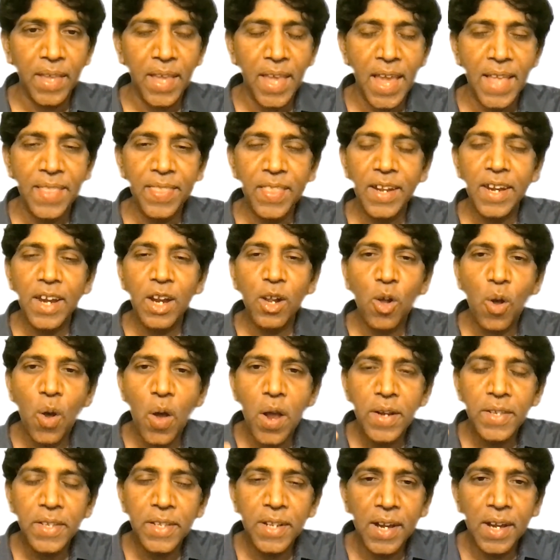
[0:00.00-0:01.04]
And then
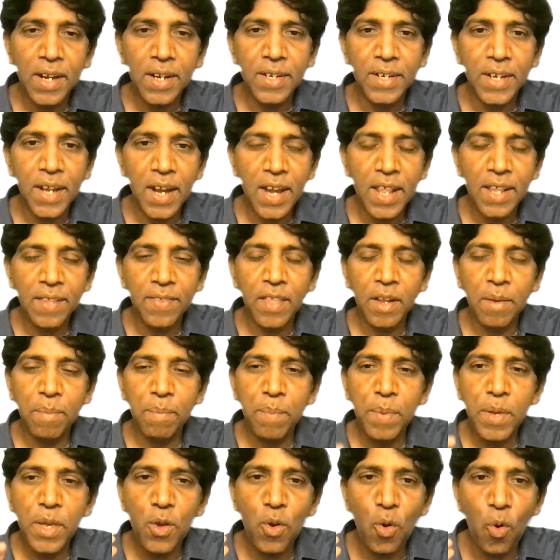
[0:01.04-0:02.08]
constantly telling that
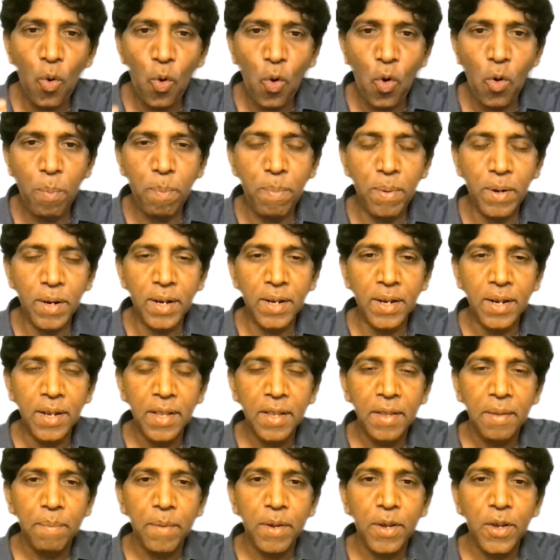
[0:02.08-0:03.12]
be open,
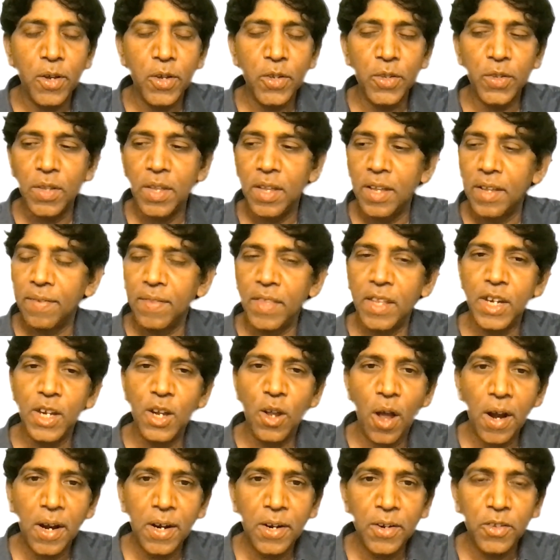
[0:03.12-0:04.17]
because the
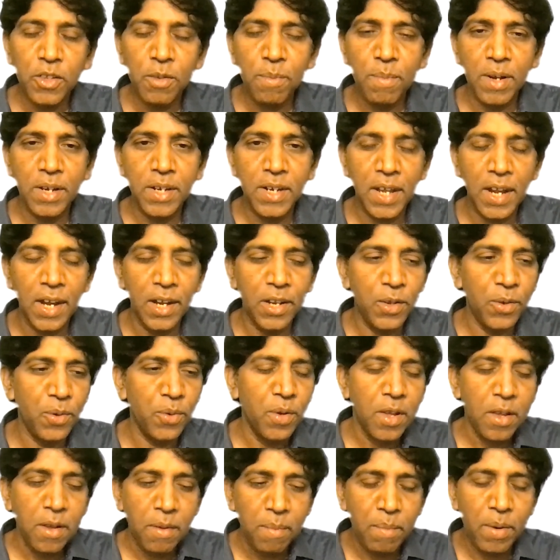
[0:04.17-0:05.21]
doctors may tell you,
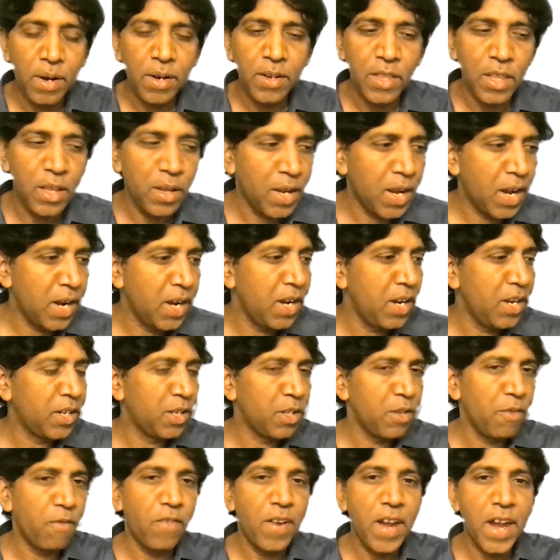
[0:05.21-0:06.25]
but their
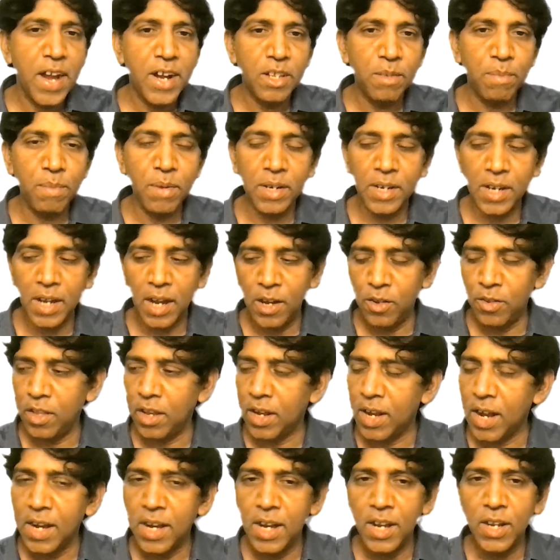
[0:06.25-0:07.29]
condition, the friends may tell you, the
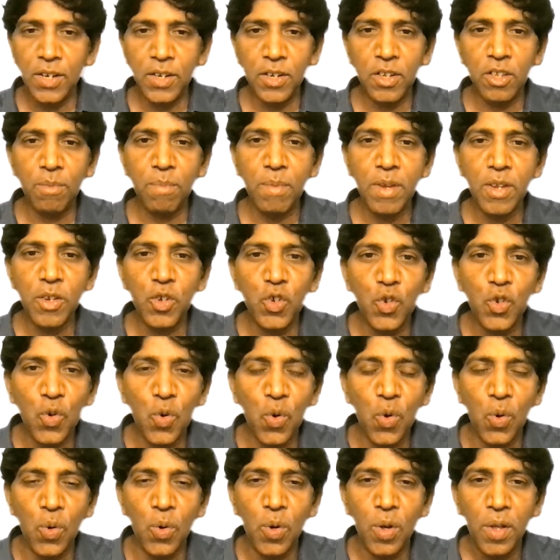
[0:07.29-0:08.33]
conditions may
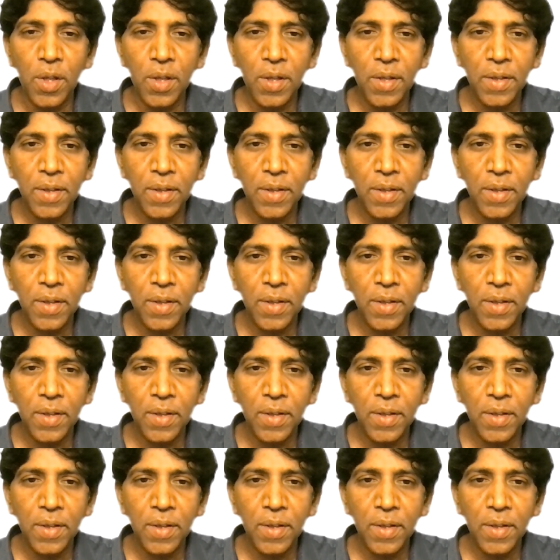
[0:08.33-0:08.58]
show